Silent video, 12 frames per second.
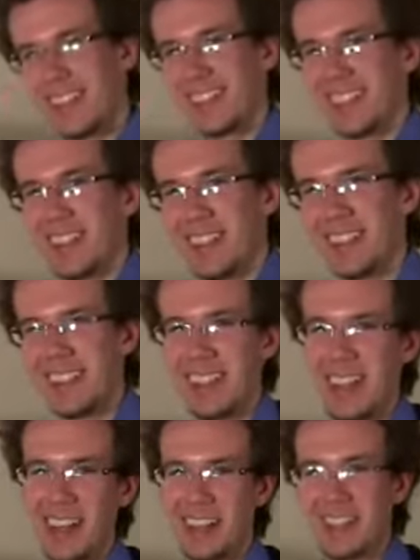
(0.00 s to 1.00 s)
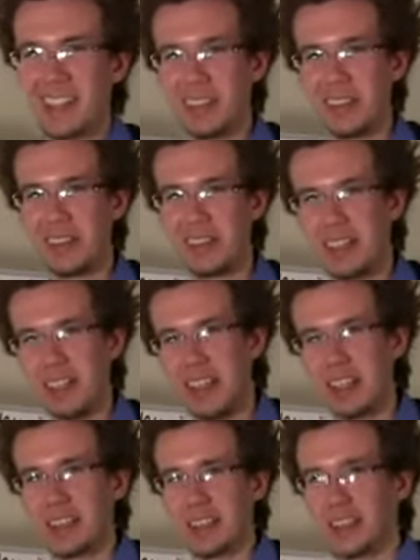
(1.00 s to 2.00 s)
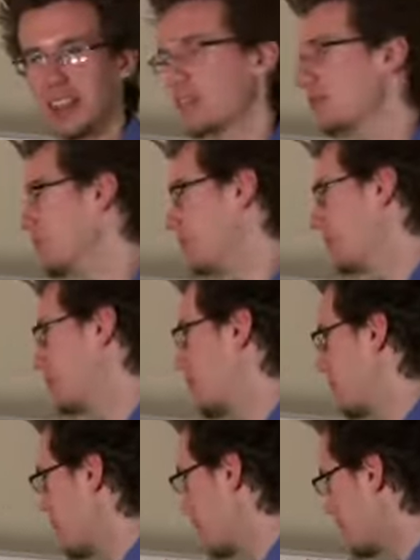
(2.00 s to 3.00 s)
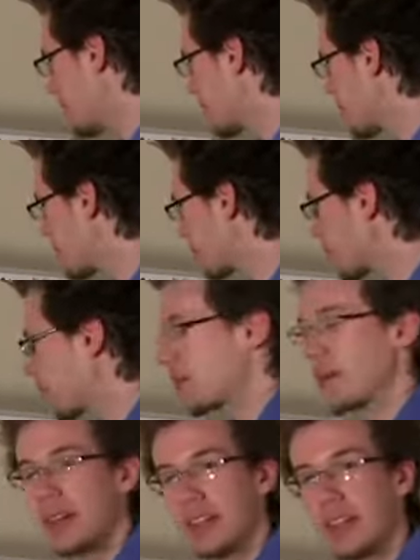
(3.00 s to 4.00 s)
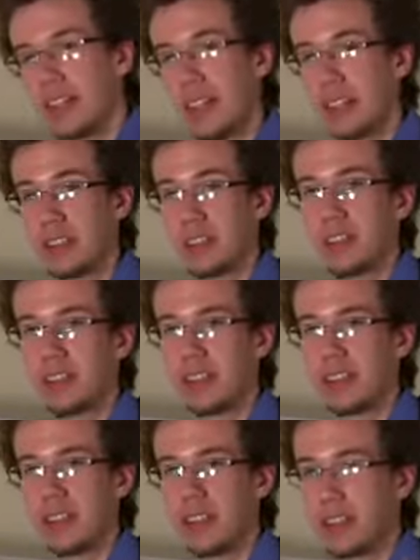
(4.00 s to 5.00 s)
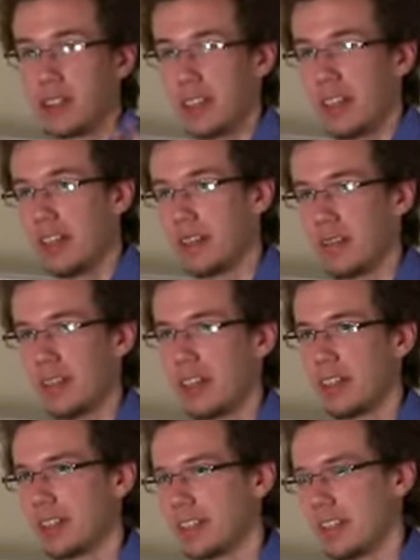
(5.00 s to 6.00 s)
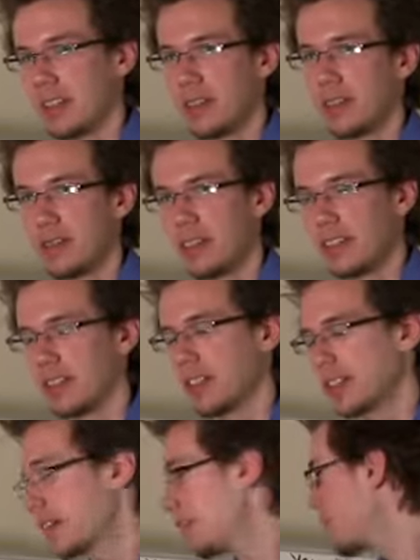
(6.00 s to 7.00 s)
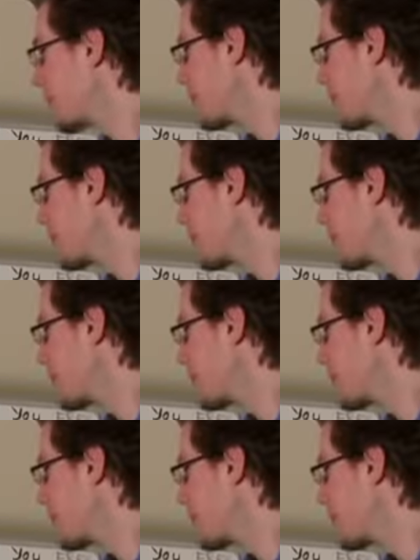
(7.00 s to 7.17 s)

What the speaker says: So you kind of you test yourself and whatnot. Or you can test yourself instead of each other.